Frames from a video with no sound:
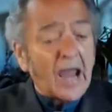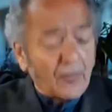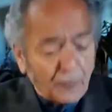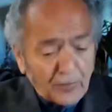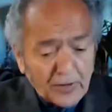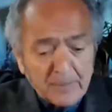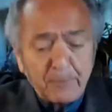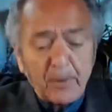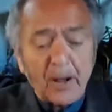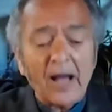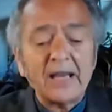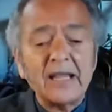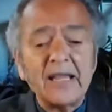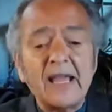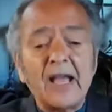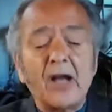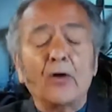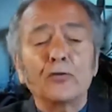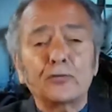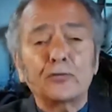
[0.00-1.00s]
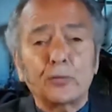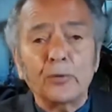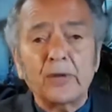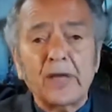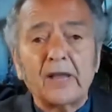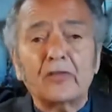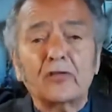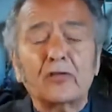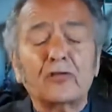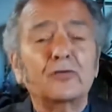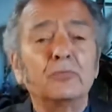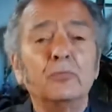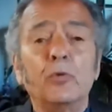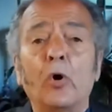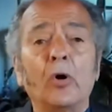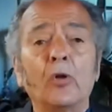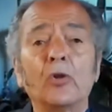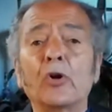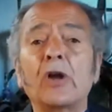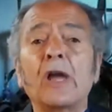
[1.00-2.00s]
everybody else will get
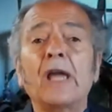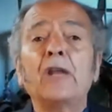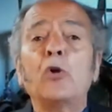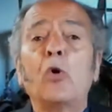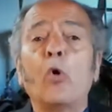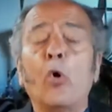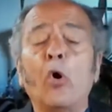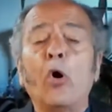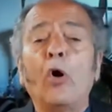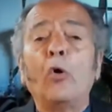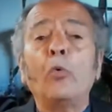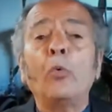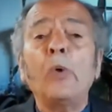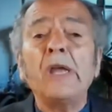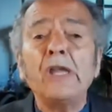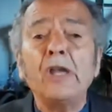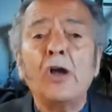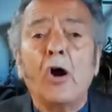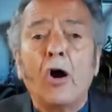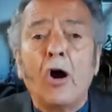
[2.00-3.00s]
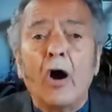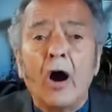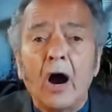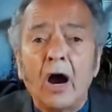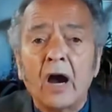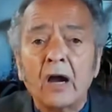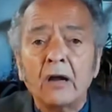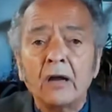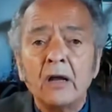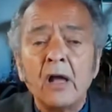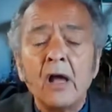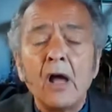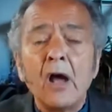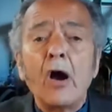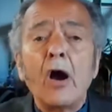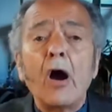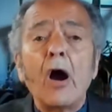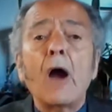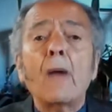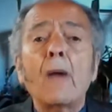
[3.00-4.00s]
smaller, and all we are
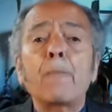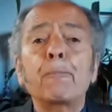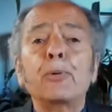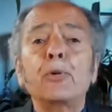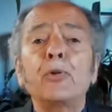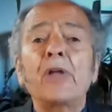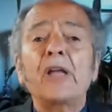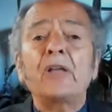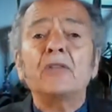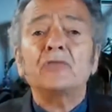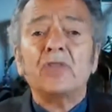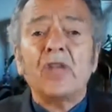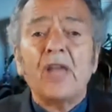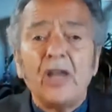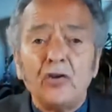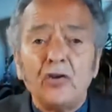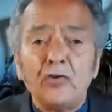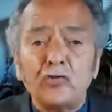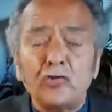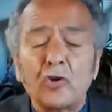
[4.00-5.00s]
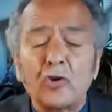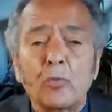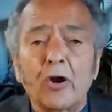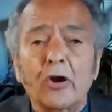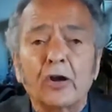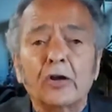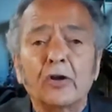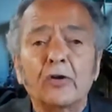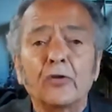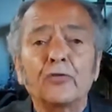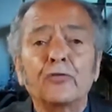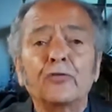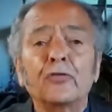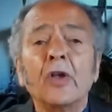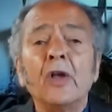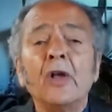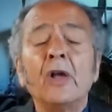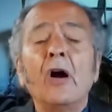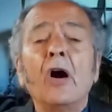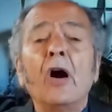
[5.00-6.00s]
plantation
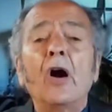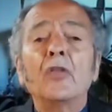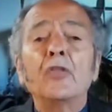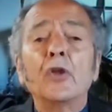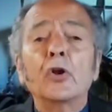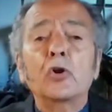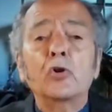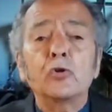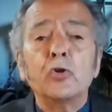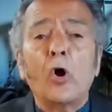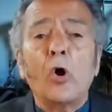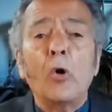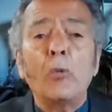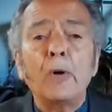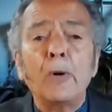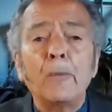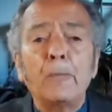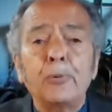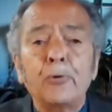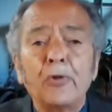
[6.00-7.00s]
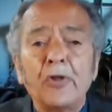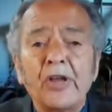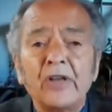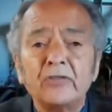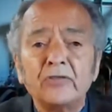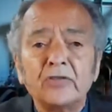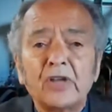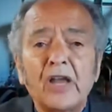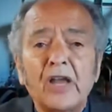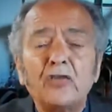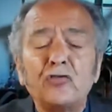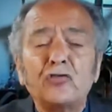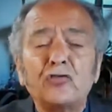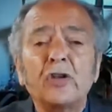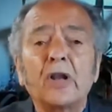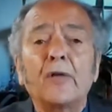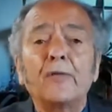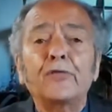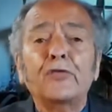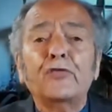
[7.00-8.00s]
workers on the global
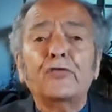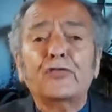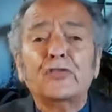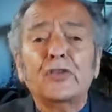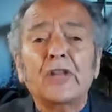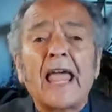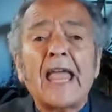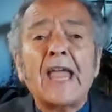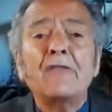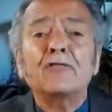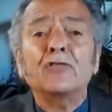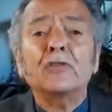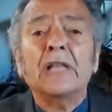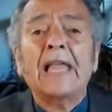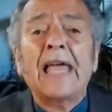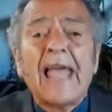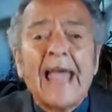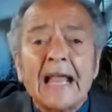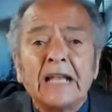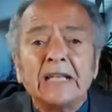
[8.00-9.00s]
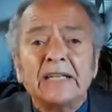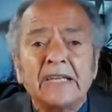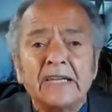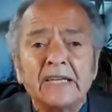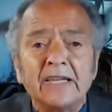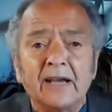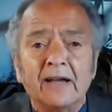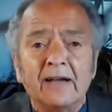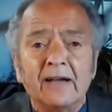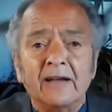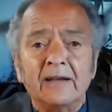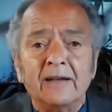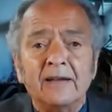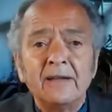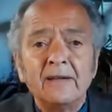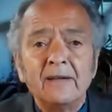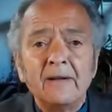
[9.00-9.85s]
plantation of Slavelandia.